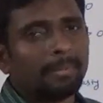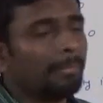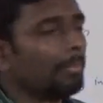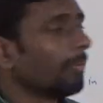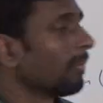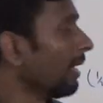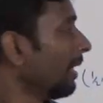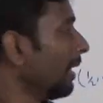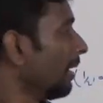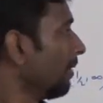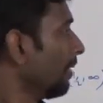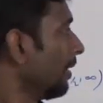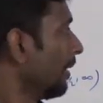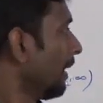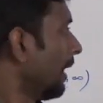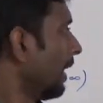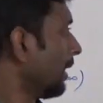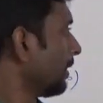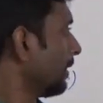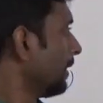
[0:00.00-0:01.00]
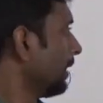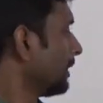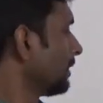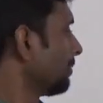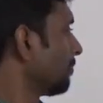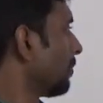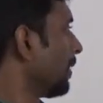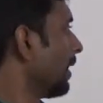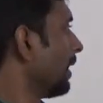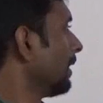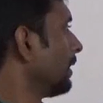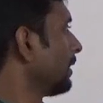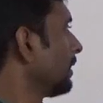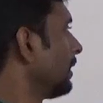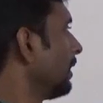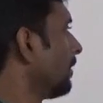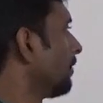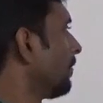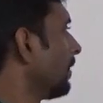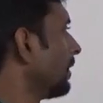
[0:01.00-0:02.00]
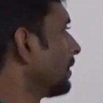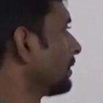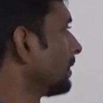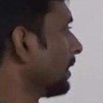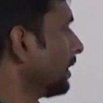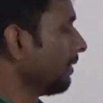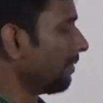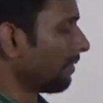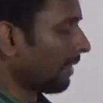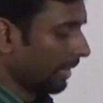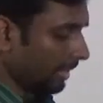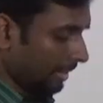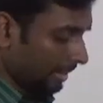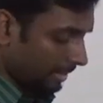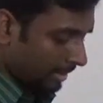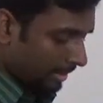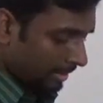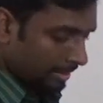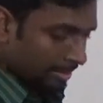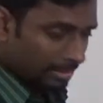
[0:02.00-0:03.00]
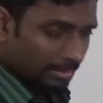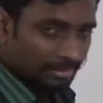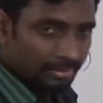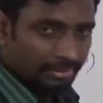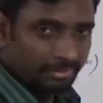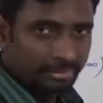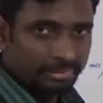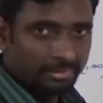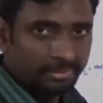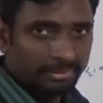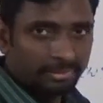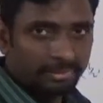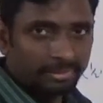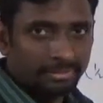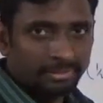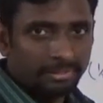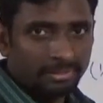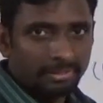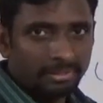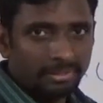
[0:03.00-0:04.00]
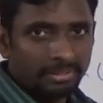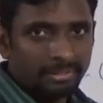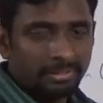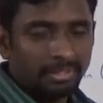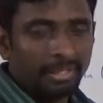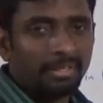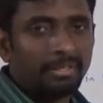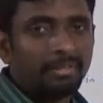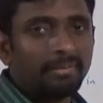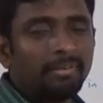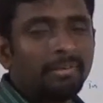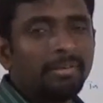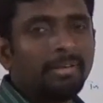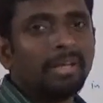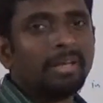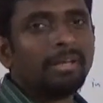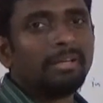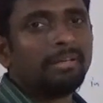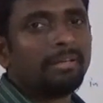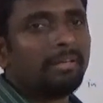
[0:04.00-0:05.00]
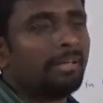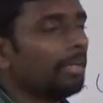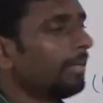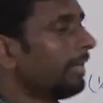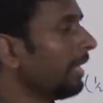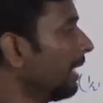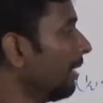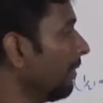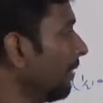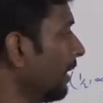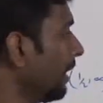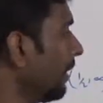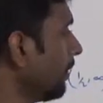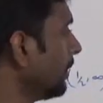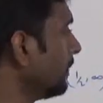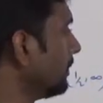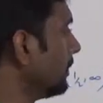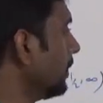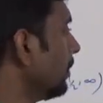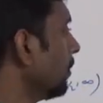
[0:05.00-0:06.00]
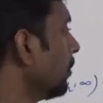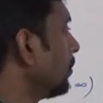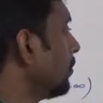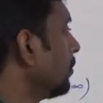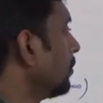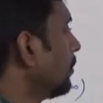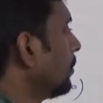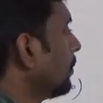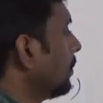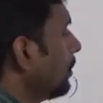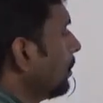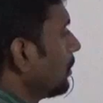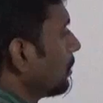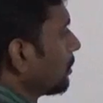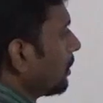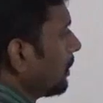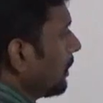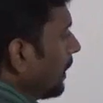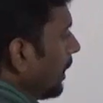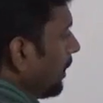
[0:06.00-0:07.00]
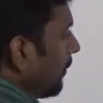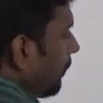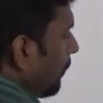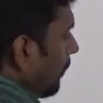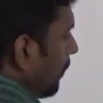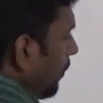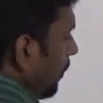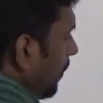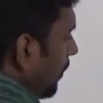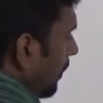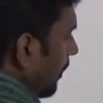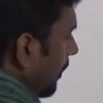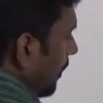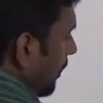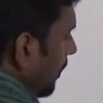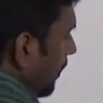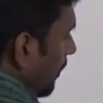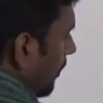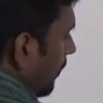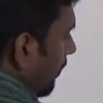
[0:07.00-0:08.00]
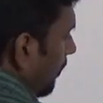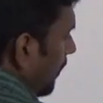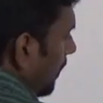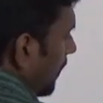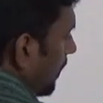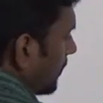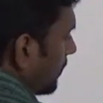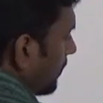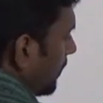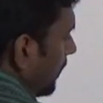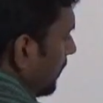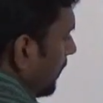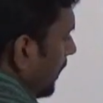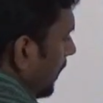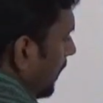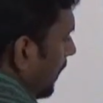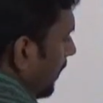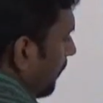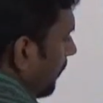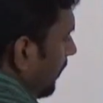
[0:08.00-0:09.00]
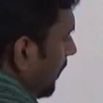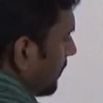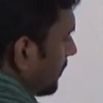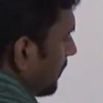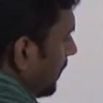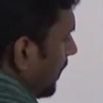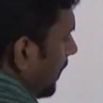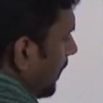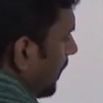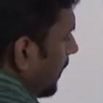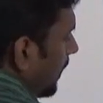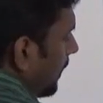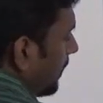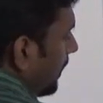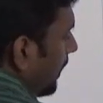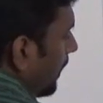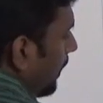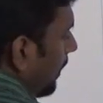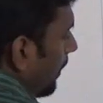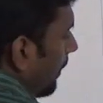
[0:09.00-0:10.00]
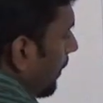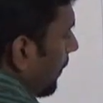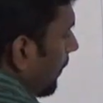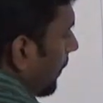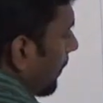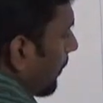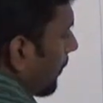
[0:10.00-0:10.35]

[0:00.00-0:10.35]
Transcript: because at this point the function is what? The derivative is 0. So therefore you can say that fx is increasing